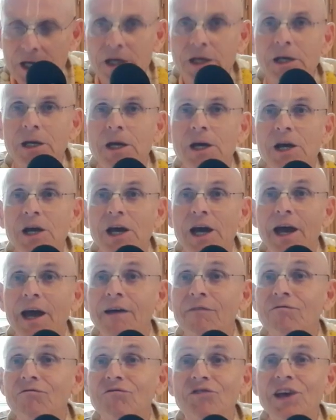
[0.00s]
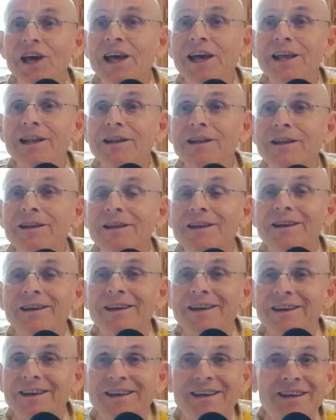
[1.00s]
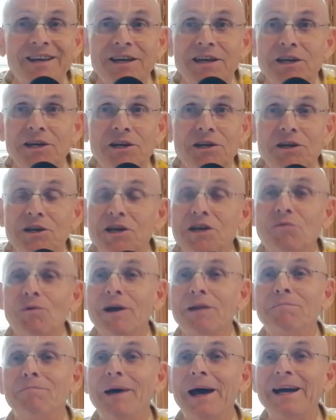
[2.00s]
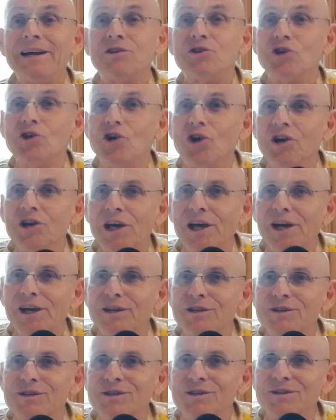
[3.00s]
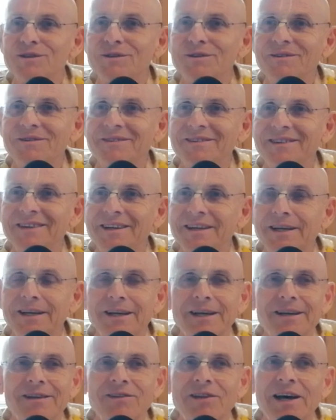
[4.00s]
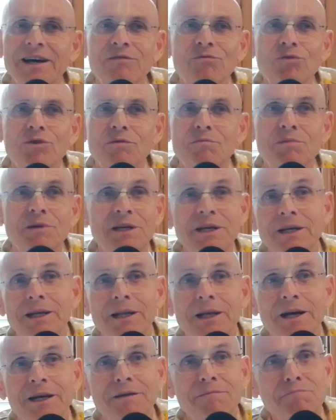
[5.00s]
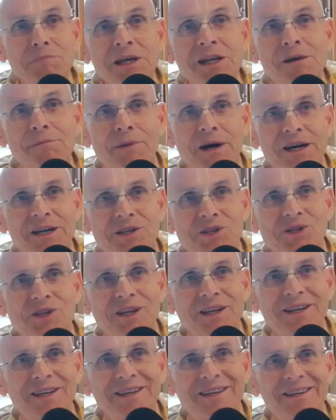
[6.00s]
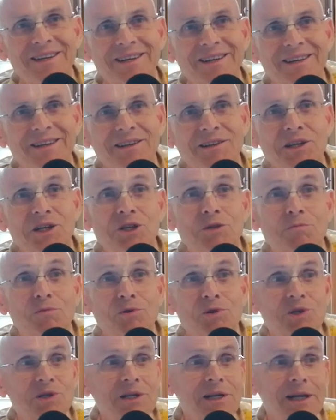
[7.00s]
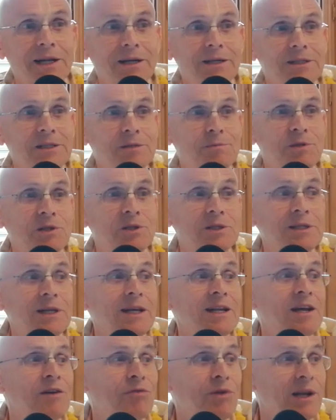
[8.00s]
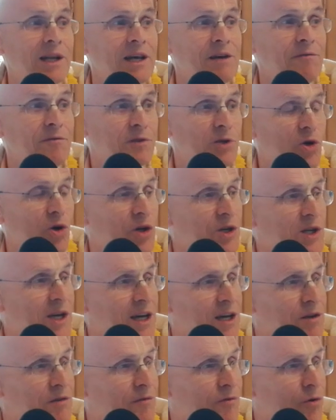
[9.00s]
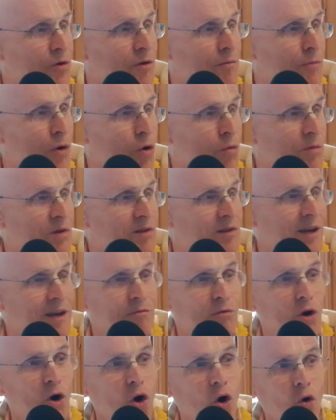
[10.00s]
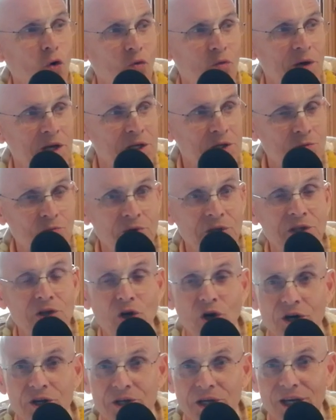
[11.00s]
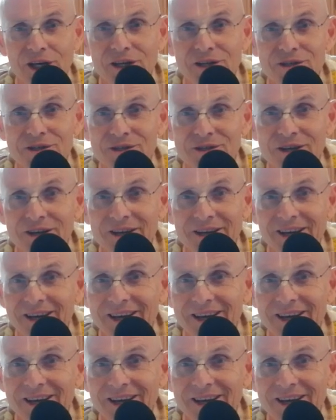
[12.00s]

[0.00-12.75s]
saying, and then he went back to Godhead. That would be like minimizing these personalities because they never left Godhead for a moment. They were always with Godhead